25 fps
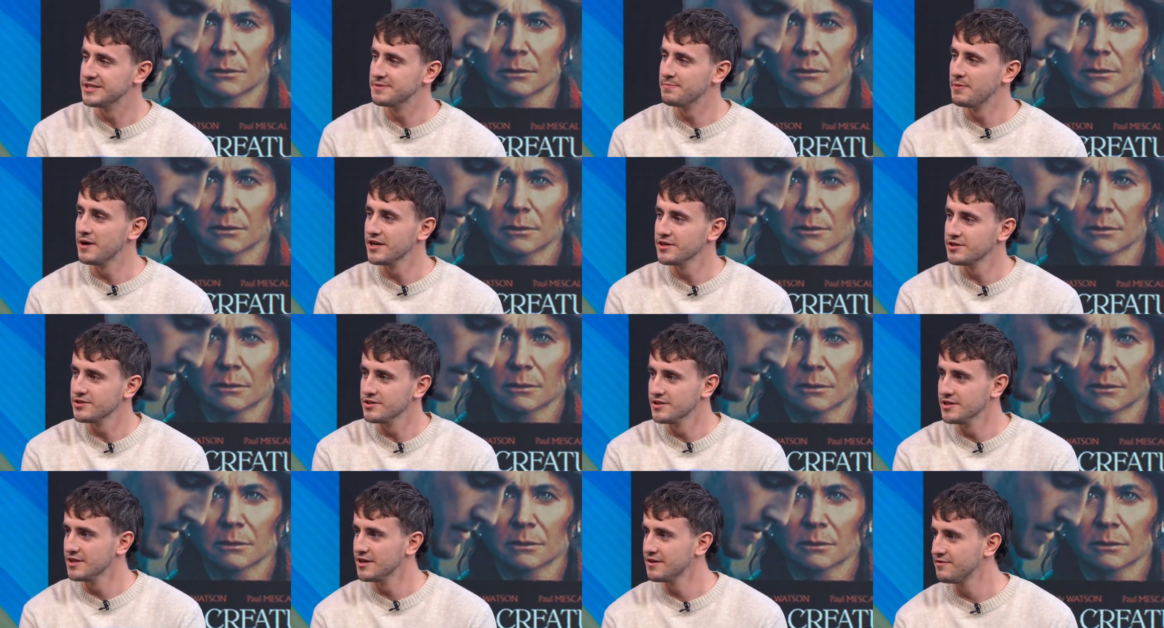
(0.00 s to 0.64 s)

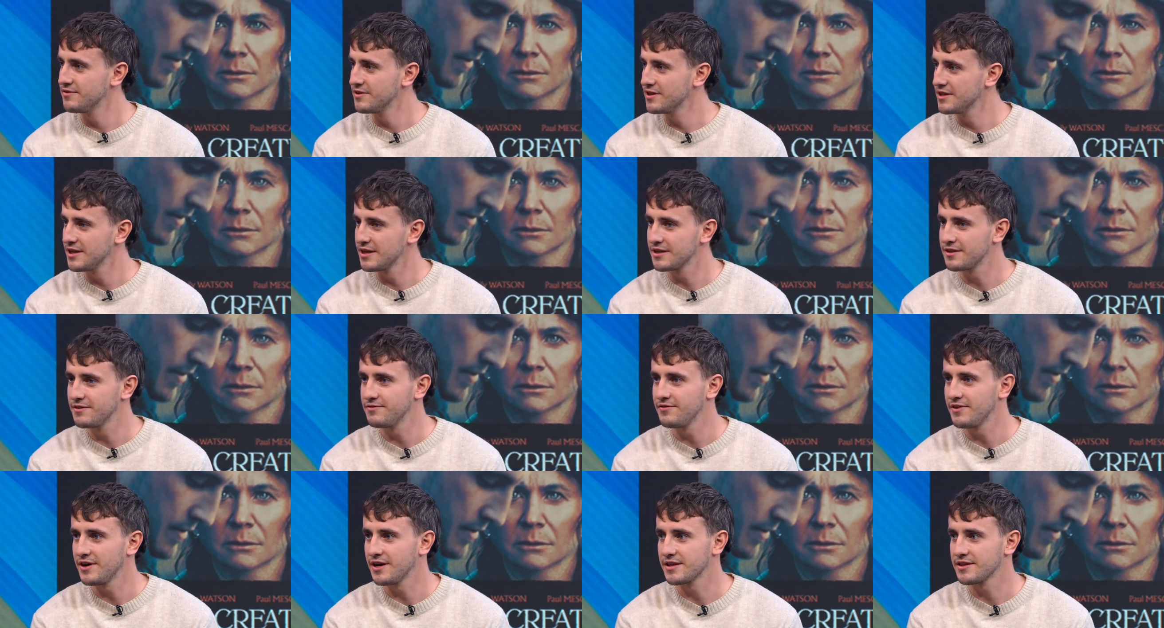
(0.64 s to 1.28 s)
Speaker 1: special. I feel like
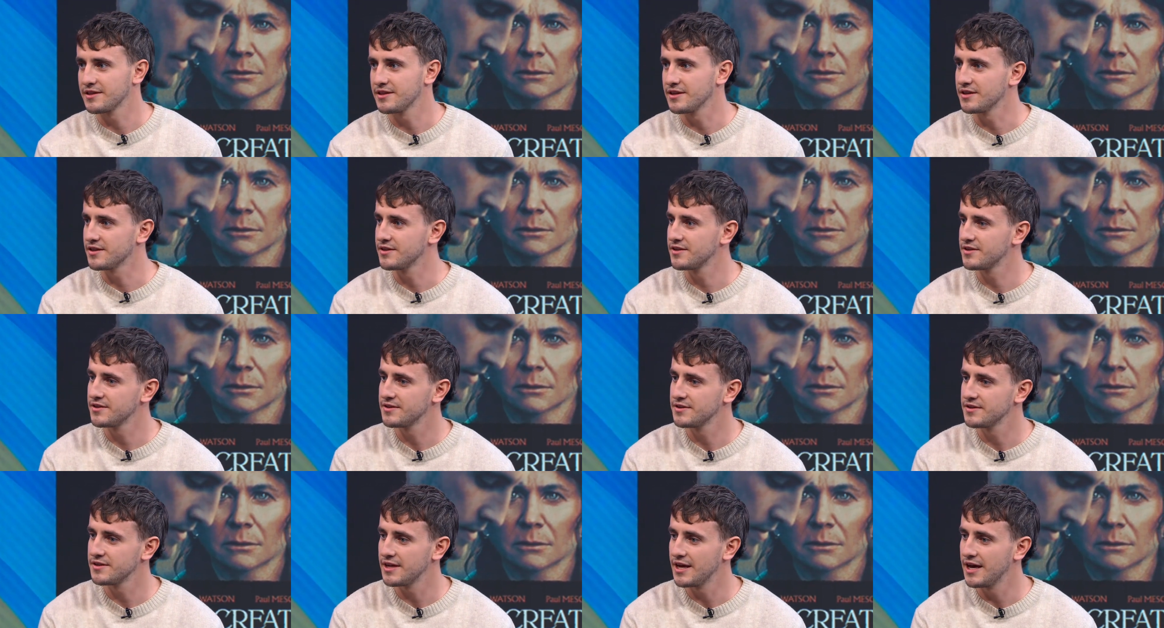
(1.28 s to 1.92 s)
the fact that
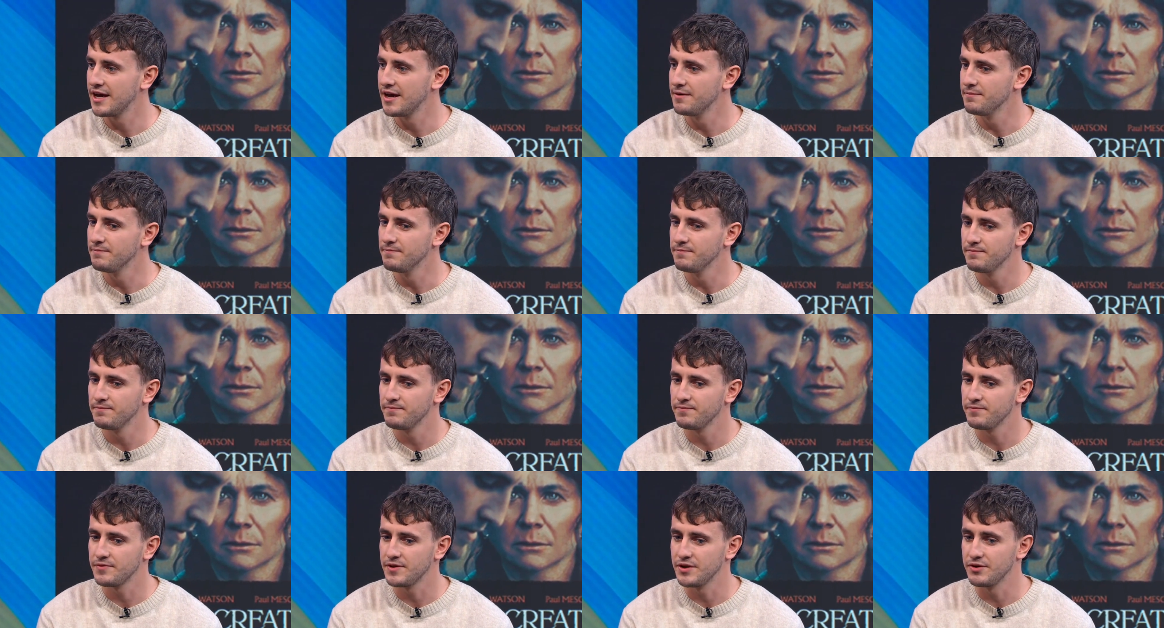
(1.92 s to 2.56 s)

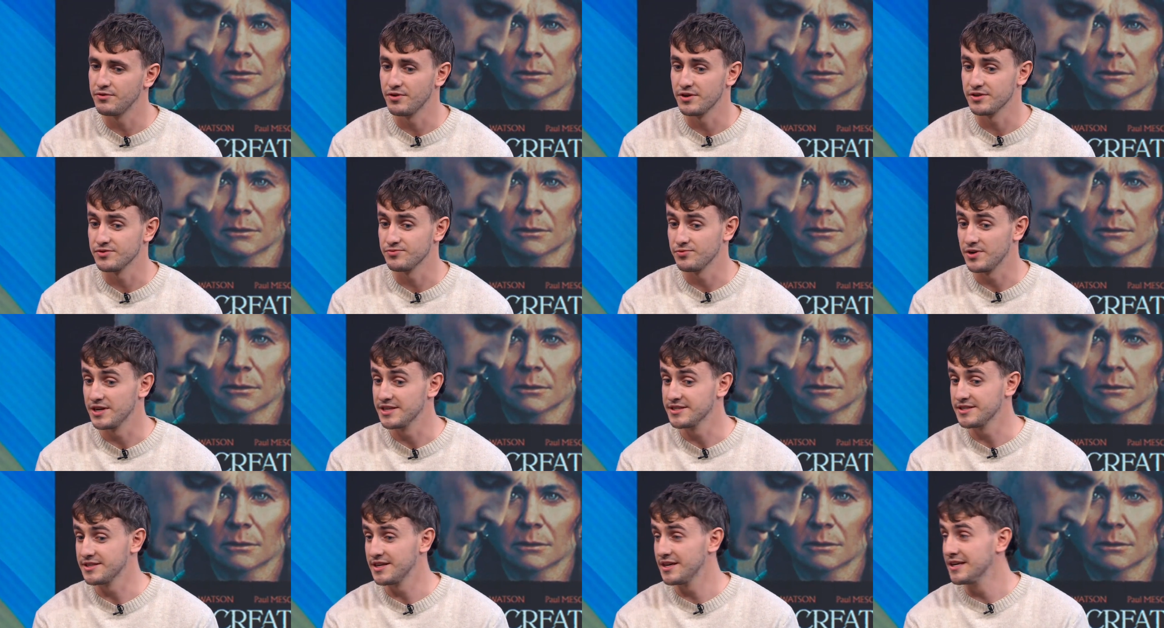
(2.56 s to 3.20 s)
it has
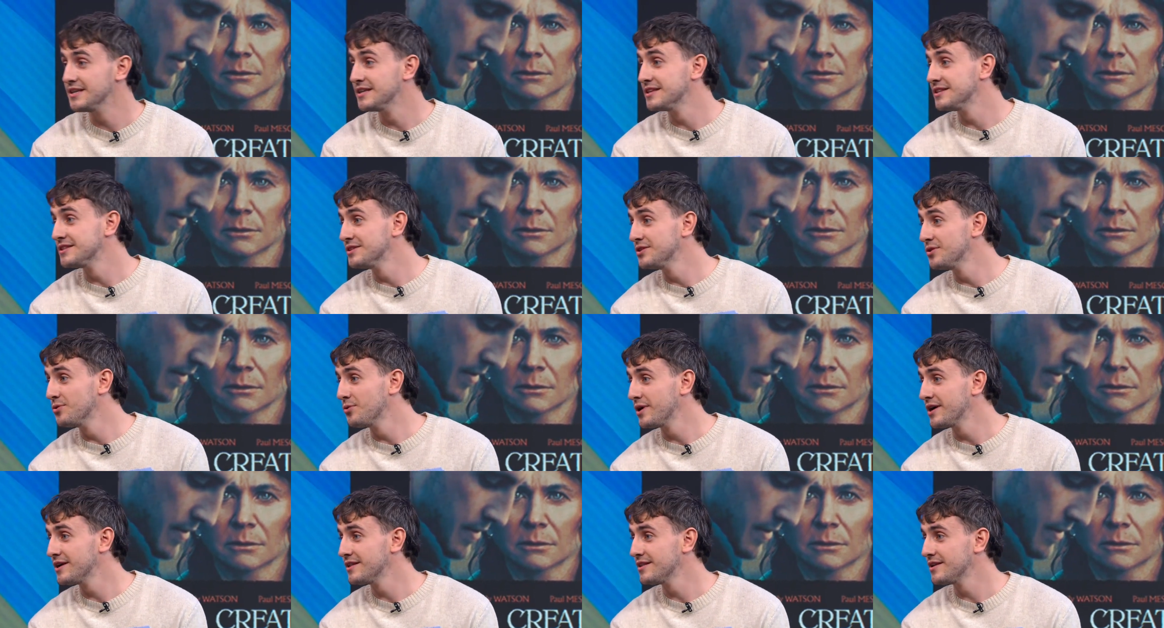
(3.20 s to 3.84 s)
resonated in
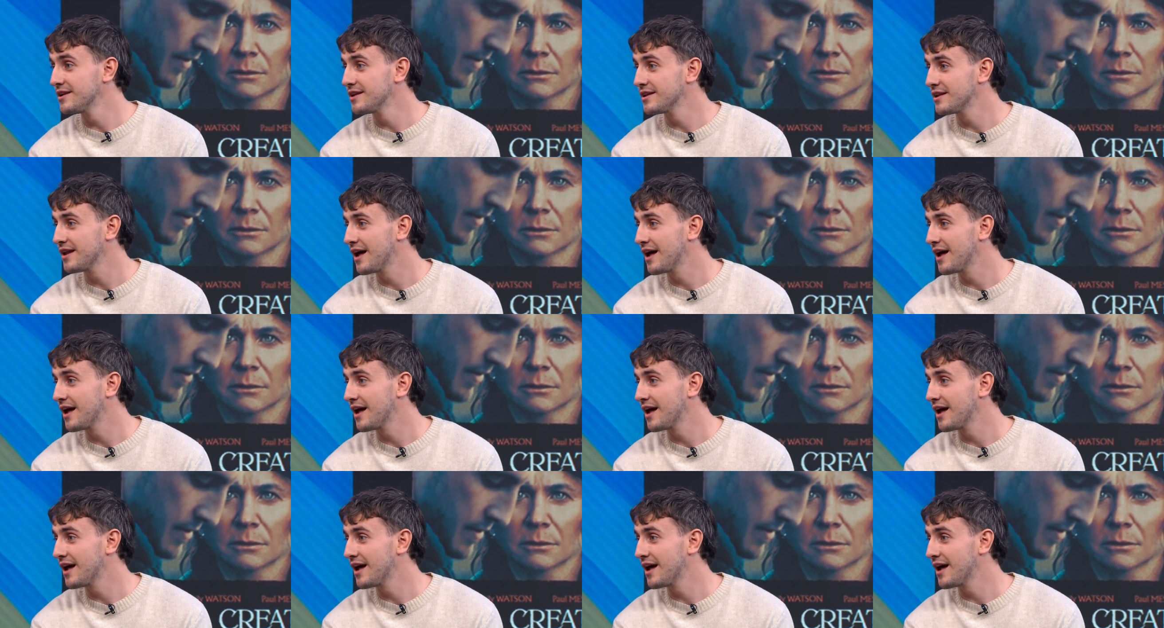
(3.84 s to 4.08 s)
the way that it